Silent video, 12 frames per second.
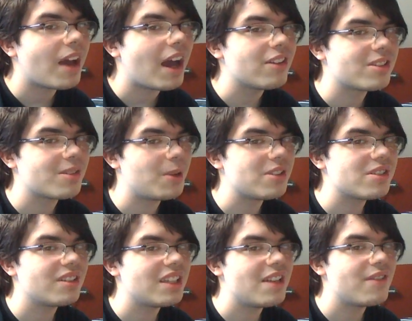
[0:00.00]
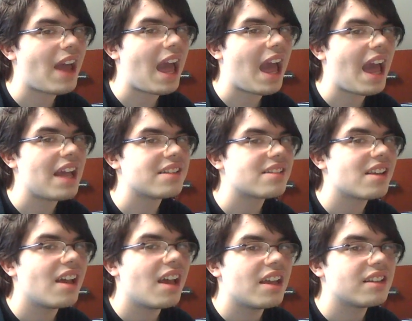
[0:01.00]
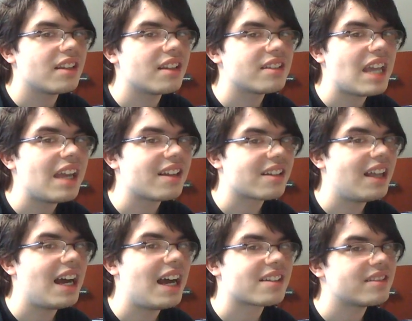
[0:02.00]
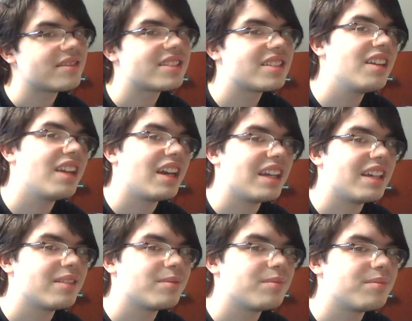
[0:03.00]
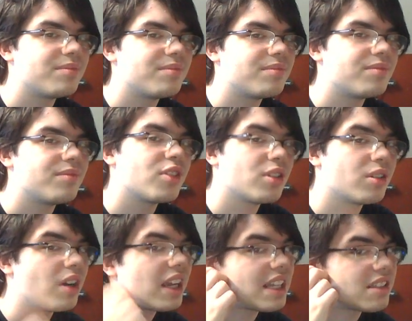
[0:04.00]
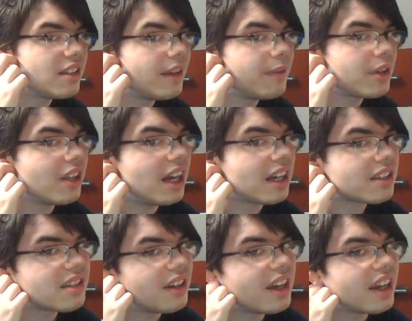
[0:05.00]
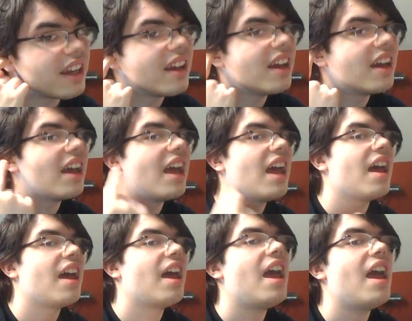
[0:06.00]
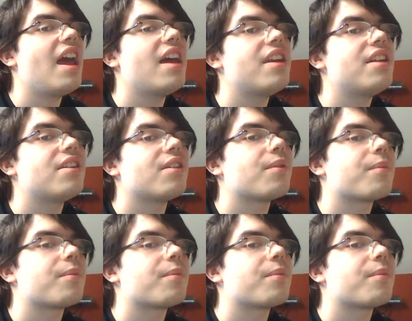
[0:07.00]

I was supposed to leave at 10 o'clock Sunday, or I guess 11 o'clock Sunday, and